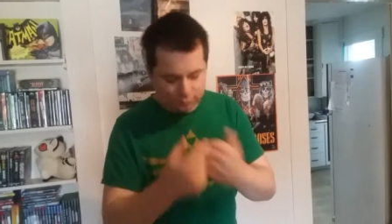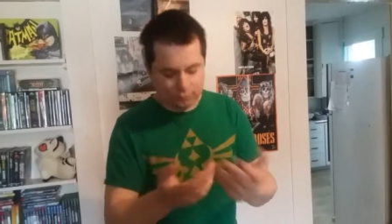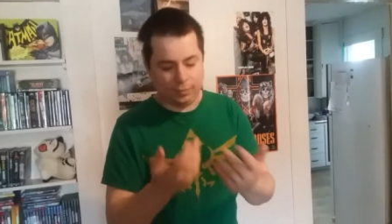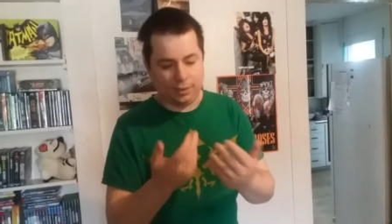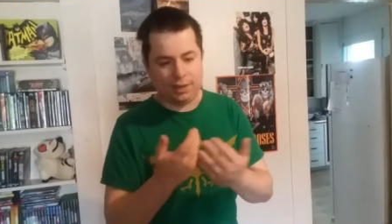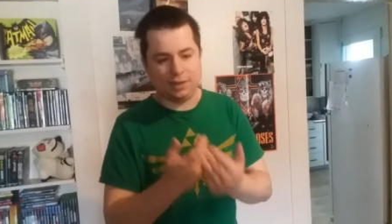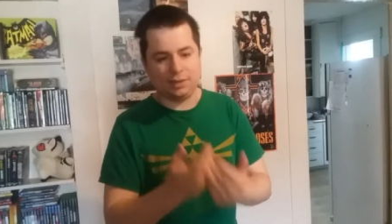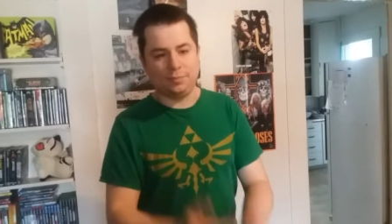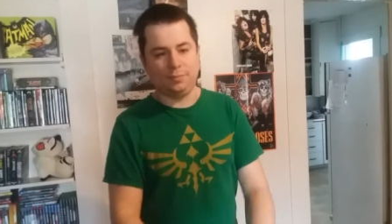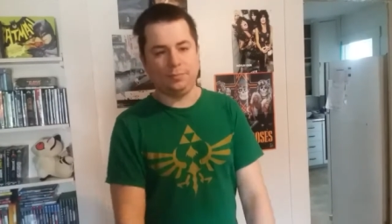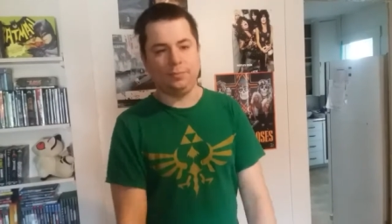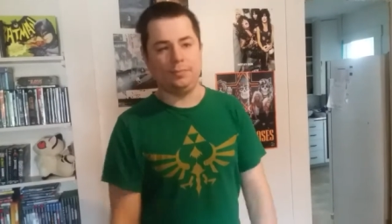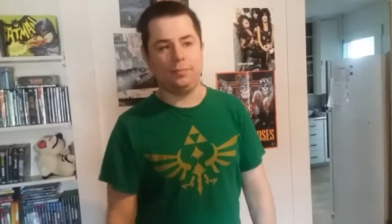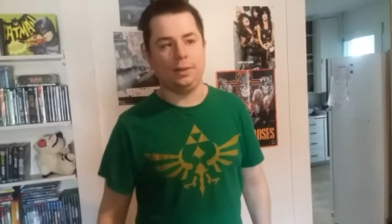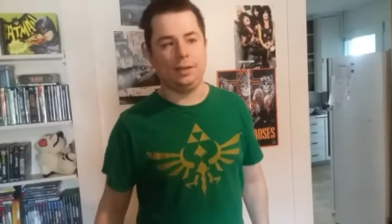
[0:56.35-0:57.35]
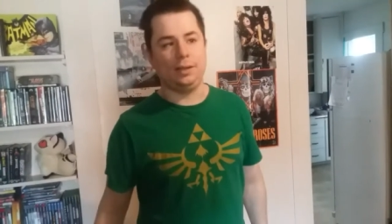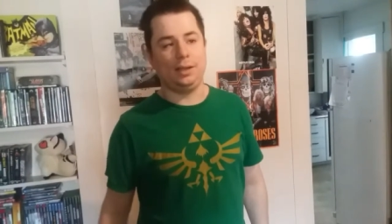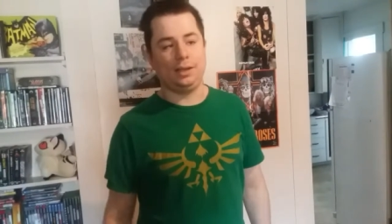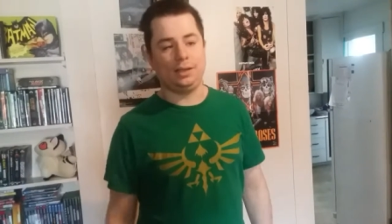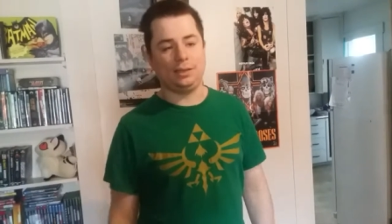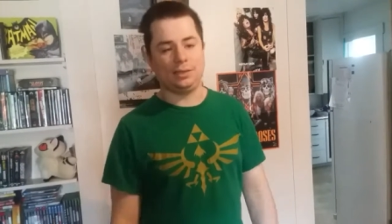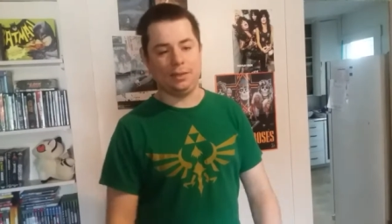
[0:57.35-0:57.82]
make us, make,
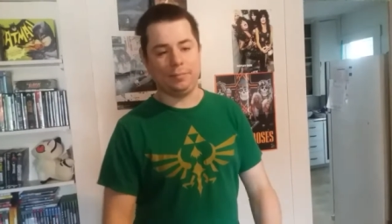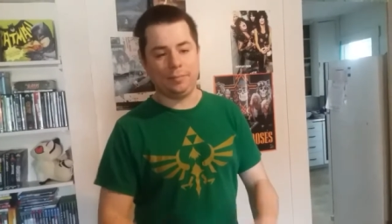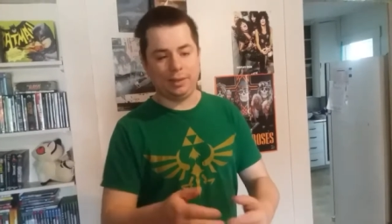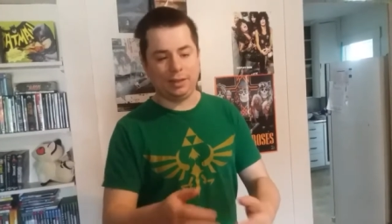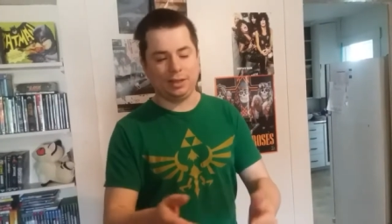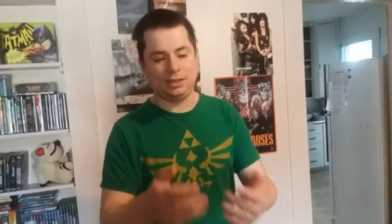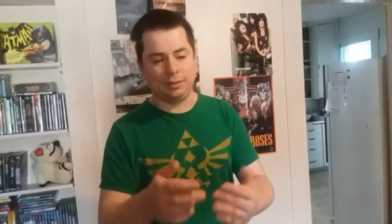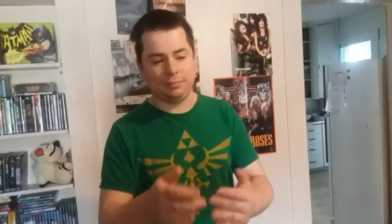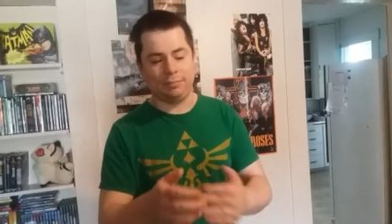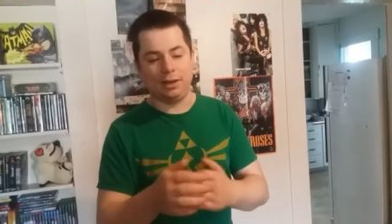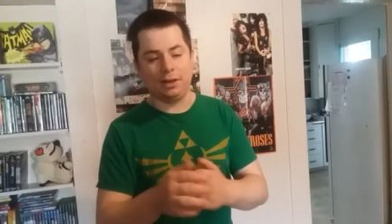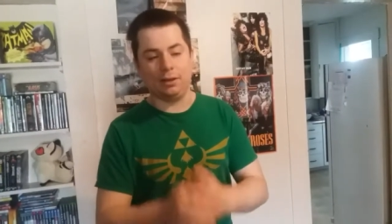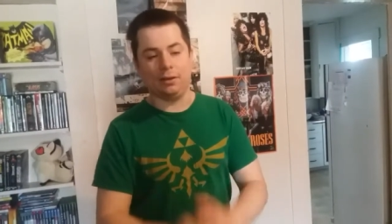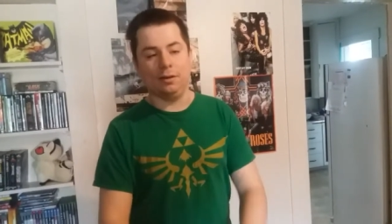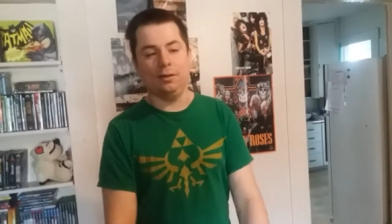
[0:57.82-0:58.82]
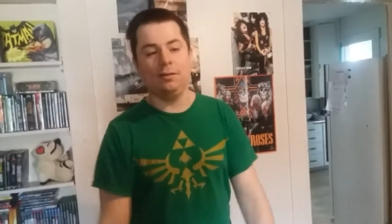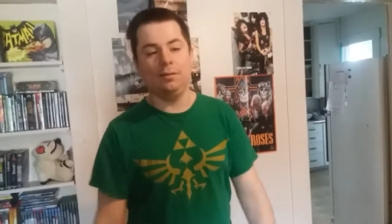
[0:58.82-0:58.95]
let's get, let's get bigger.